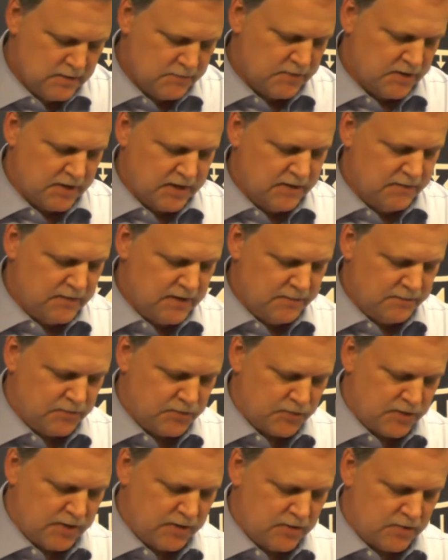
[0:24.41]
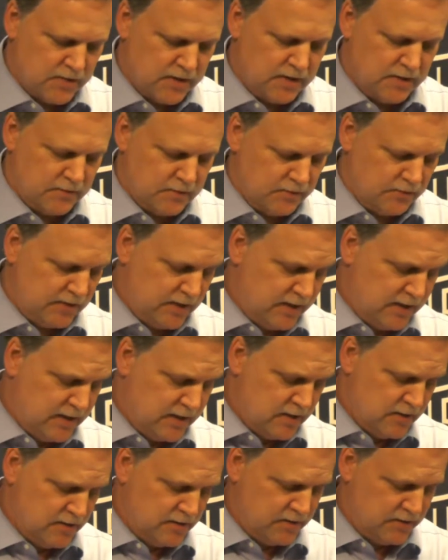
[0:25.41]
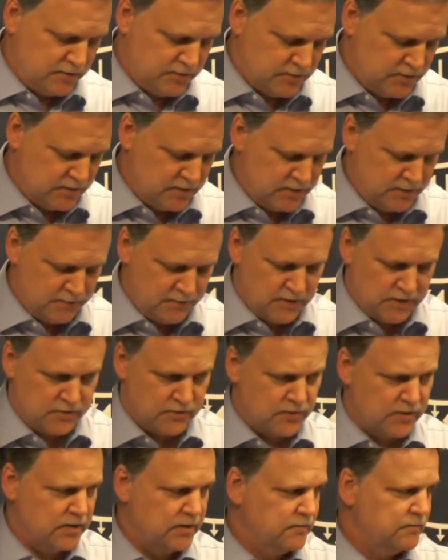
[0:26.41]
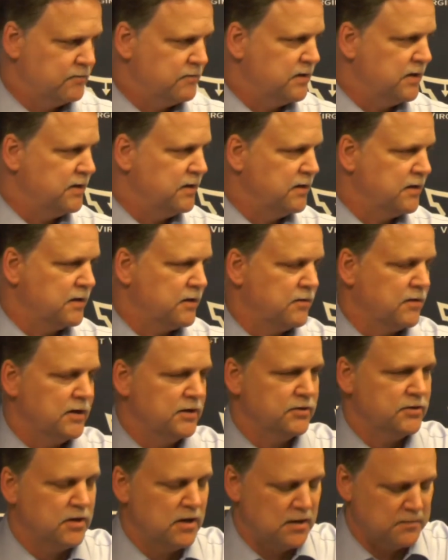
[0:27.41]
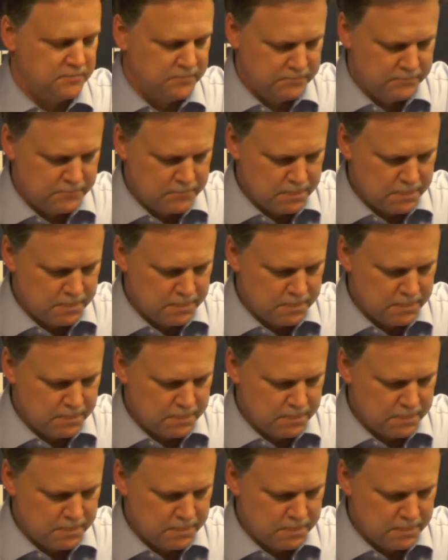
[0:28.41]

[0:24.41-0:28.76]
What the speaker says: But give them three credit because they carried us to this victory. They did a great job.